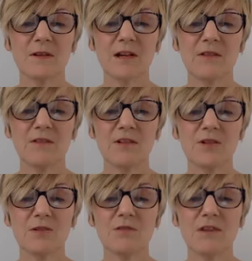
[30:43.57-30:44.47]
carries
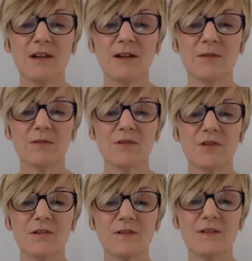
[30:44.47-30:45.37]
you around
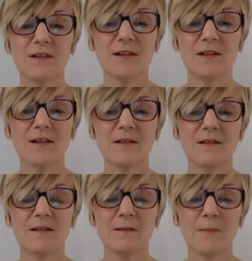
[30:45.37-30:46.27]
during the day,
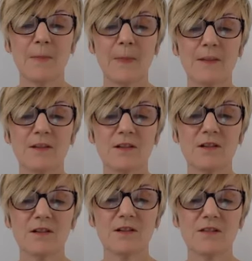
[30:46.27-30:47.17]

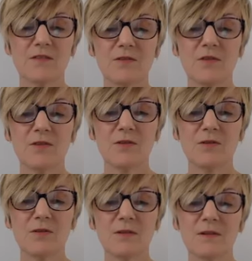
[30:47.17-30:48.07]
digests
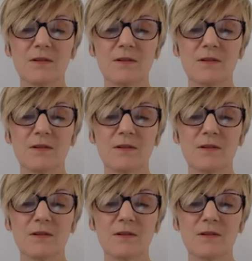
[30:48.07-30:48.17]
food,